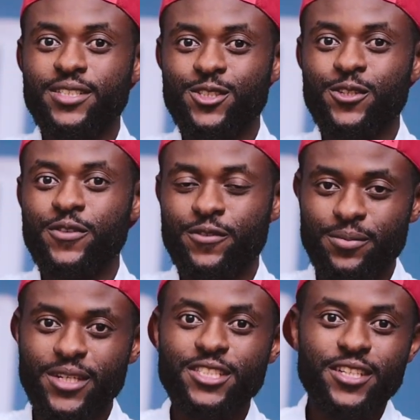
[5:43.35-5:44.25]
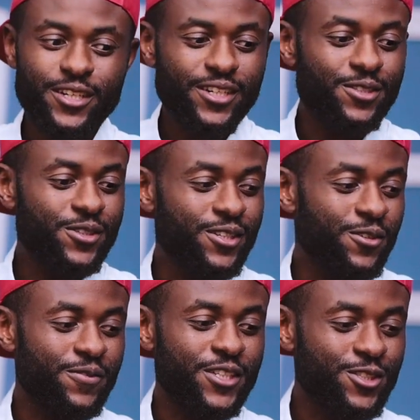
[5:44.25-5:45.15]
So if you're from Nigeria, you can do the
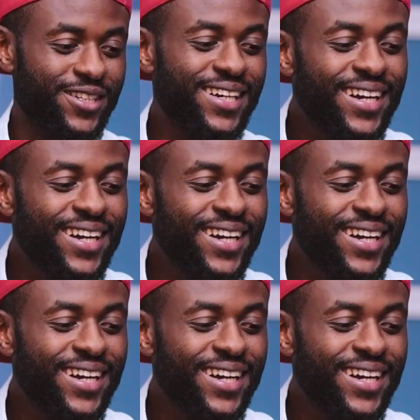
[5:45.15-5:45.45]
conversion.